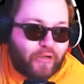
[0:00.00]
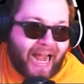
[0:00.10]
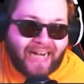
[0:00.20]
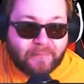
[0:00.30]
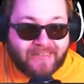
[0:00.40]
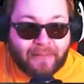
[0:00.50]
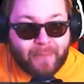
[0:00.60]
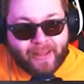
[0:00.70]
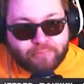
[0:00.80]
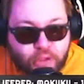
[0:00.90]
I've several items
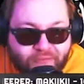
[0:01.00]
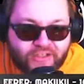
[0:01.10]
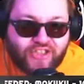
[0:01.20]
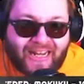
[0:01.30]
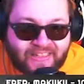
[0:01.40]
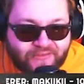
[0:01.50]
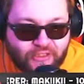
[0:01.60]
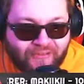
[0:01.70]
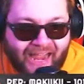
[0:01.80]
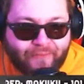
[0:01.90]
that may improve your
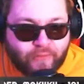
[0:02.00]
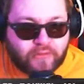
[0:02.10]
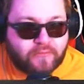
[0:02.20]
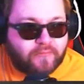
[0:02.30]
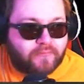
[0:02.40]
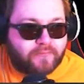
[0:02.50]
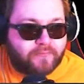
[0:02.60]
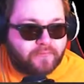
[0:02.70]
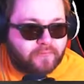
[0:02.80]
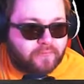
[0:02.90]
chance of survival.
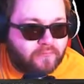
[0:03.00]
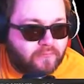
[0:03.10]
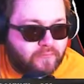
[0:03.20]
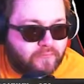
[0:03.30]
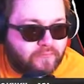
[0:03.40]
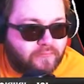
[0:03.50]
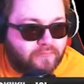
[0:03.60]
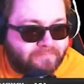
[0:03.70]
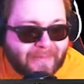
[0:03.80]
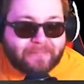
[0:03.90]
Optimus Jill.
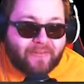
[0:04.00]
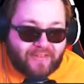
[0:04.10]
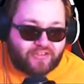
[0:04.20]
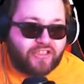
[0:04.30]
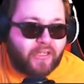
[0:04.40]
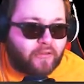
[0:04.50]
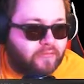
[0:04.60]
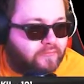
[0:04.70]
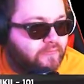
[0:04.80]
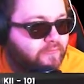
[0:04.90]
Optimus
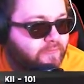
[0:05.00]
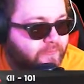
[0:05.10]
Jill.